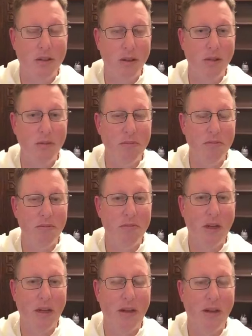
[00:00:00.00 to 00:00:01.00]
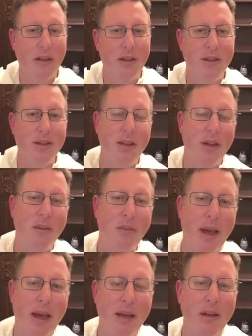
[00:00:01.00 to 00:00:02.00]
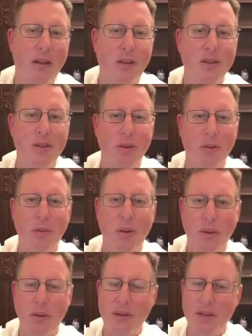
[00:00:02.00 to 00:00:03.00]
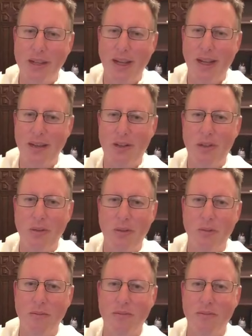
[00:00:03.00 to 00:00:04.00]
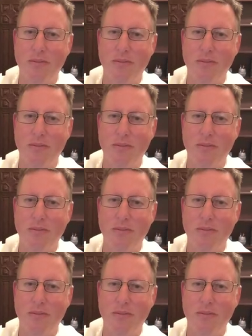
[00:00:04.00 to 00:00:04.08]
So, this young man also noticed that too.